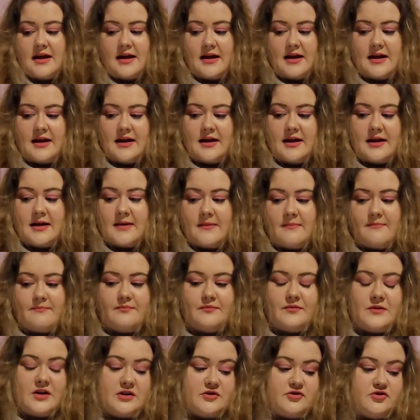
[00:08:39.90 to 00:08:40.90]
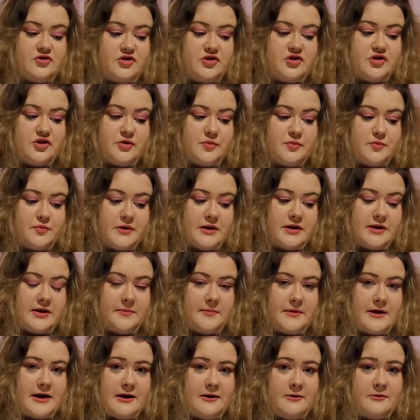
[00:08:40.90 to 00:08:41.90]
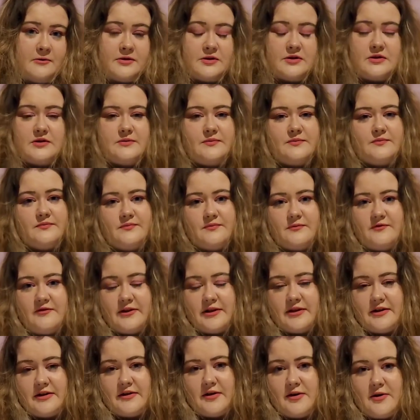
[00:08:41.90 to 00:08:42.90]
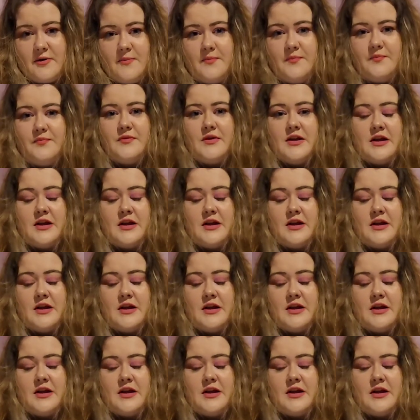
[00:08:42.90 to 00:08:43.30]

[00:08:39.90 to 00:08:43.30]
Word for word: um dupe and a pouch video.